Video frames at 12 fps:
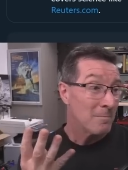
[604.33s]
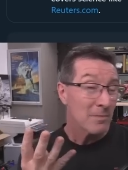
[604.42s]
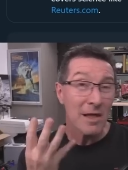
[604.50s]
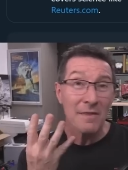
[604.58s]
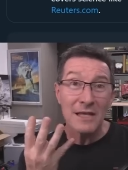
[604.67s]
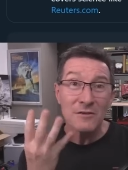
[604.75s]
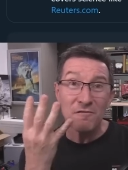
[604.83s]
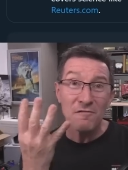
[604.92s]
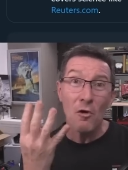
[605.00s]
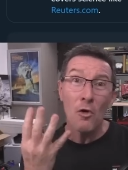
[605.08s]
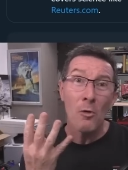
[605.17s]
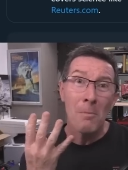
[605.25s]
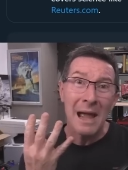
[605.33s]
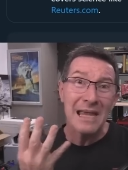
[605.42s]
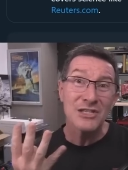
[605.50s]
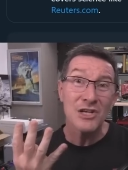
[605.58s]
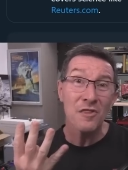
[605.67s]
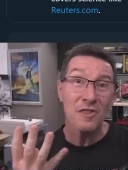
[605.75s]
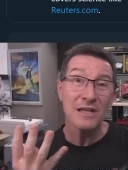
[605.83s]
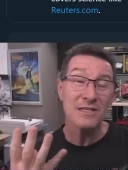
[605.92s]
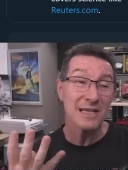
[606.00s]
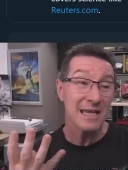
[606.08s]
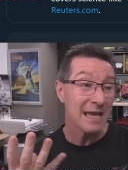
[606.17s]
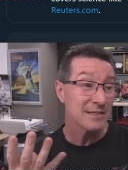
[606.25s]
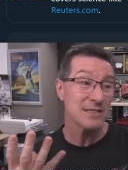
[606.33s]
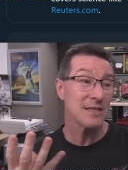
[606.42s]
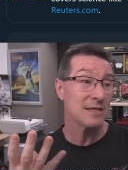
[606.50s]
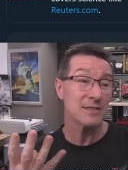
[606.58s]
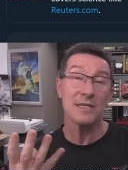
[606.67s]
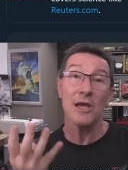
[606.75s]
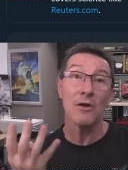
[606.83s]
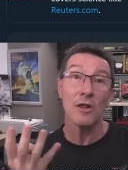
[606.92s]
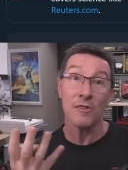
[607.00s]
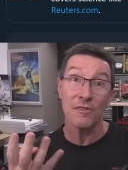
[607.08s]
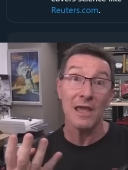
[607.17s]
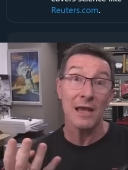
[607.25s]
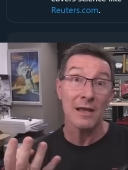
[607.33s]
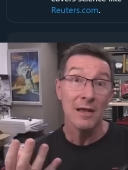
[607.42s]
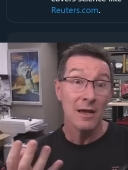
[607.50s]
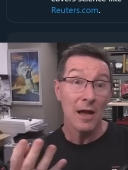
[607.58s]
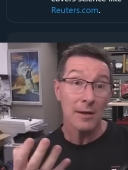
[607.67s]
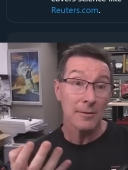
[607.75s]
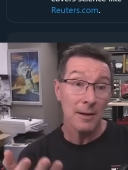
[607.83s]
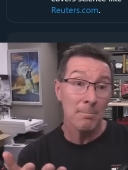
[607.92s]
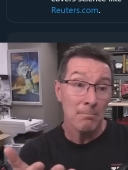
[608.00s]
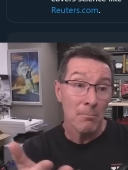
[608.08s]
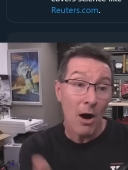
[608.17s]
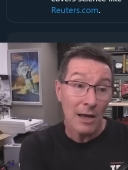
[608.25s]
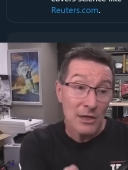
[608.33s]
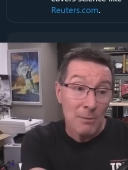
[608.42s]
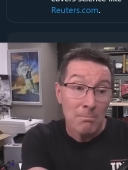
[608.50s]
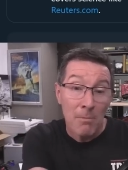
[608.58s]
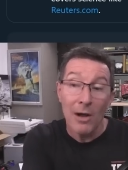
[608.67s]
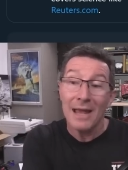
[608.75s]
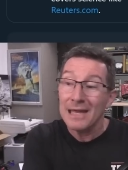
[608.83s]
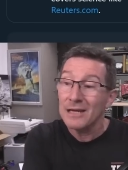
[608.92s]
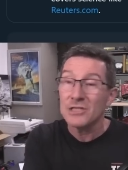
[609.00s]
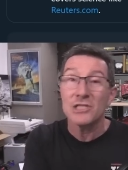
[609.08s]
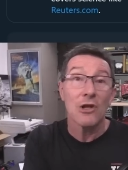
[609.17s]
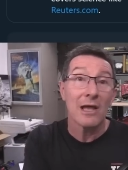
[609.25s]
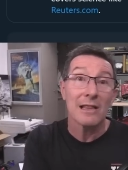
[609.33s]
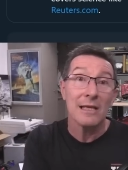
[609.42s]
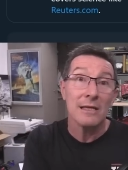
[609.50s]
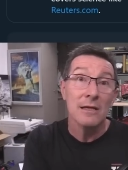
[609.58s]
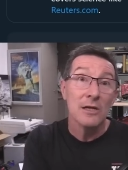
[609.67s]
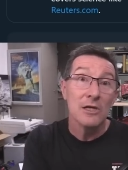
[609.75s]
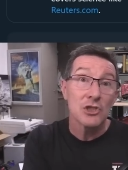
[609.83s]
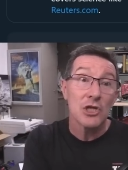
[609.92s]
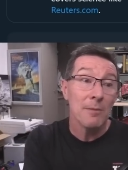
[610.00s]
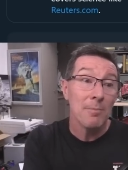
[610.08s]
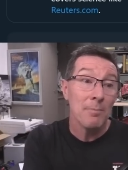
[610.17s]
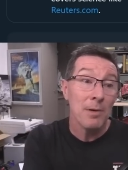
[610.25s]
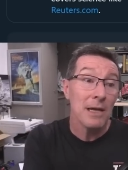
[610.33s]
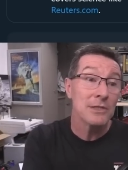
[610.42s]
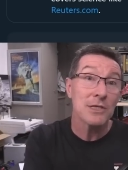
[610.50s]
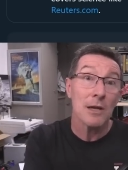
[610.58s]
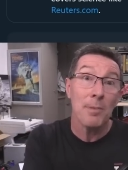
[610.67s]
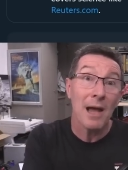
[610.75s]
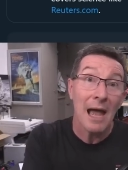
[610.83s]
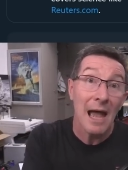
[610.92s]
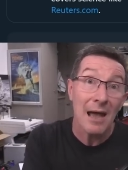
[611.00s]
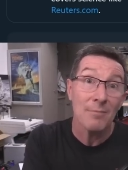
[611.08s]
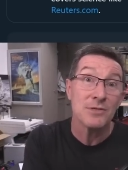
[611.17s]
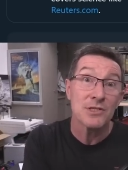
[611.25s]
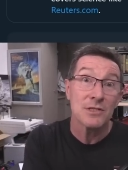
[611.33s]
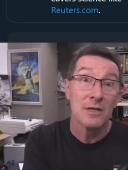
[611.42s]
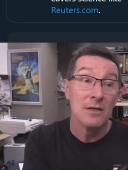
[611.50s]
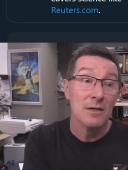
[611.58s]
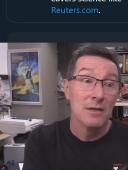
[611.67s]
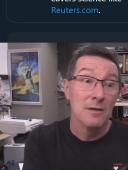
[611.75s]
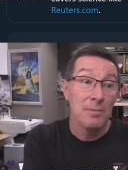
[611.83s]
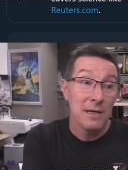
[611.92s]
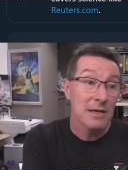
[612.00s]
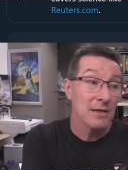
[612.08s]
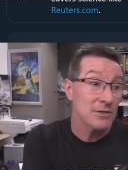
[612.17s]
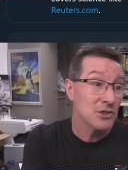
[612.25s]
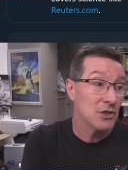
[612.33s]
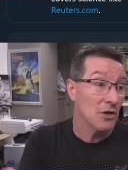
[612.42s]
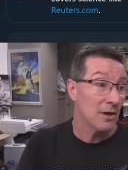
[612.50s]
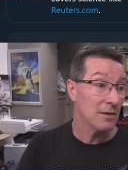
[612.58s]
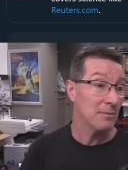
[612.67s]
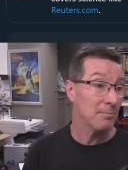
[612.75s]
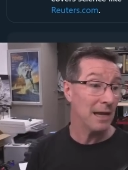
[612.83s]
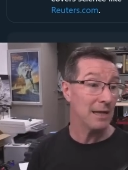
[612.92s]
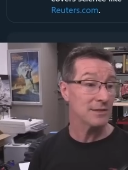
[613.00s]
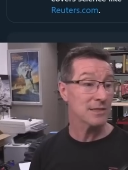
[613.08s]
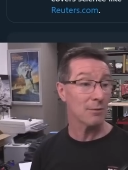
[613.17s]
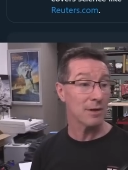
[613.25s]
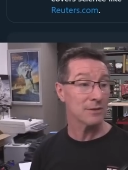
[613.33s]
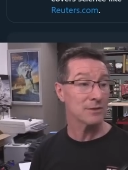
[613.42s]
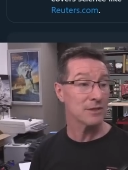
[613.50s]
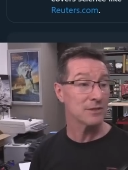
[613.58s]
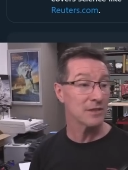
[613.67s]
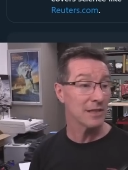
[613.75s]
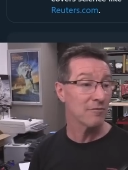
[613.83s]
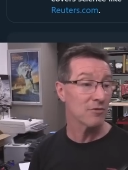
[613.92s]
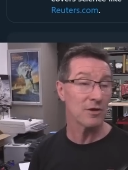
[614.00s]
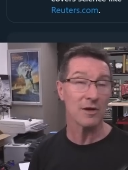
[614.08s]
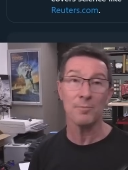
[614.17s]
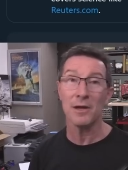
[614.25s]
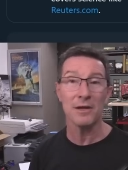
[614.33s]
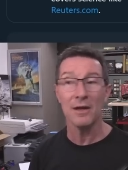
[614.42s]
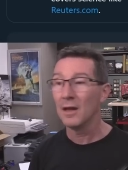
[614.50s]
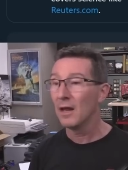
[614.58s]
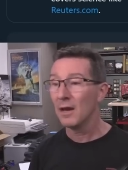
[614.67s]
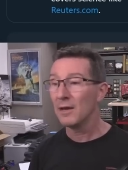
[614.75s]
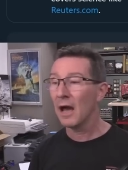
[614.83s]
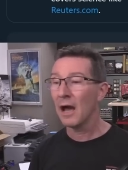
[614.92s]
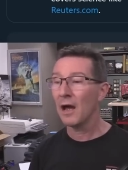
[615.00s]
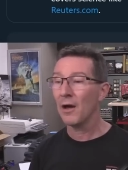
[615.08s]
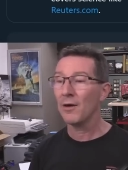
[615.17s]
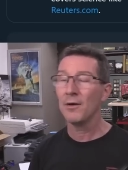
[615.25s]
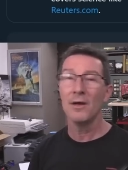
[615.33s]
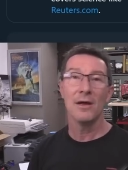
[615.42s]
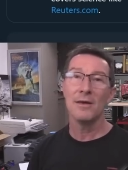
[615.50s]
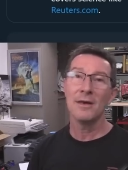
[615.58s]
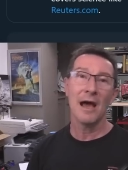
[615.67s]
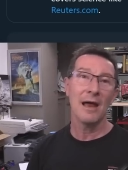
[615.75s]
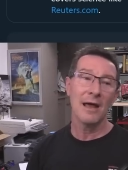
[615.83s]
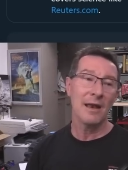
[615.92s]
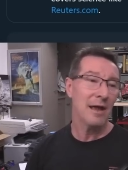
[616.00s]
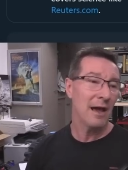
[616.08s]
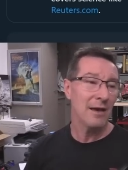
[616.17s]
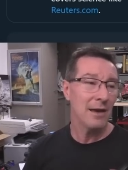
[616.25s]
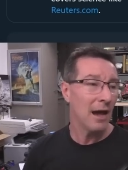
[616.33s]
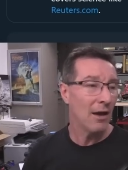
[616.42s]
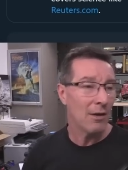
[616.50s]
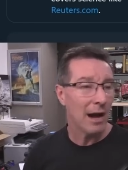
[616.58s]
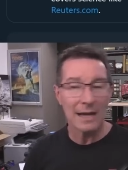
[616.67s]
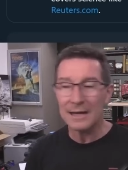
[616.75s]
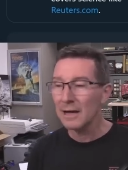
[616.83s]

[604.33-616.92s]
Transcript: Like that's four major things against this. The only thing, it, it might you might get a slightly cheaper pizza, perhaps, because you're not paying someone to deliver it. But no, no, no, no, no. I